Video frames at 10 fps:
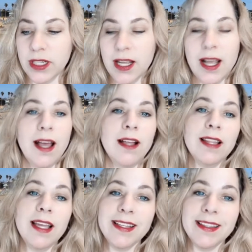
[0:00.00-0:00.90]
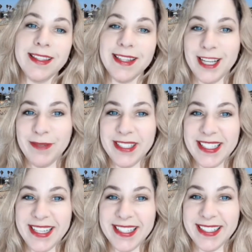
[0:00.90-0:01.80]
like the namesake
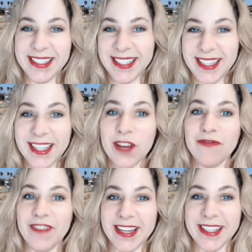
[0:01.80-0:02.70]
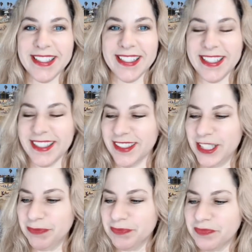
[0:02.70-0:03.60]
city, Venice in Italy.
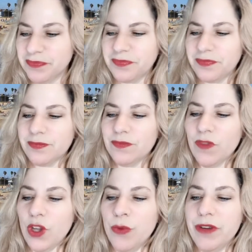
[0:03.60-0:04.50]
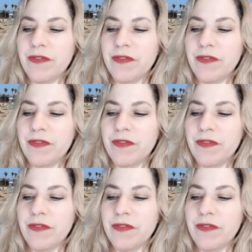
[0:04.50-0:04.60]
When Venice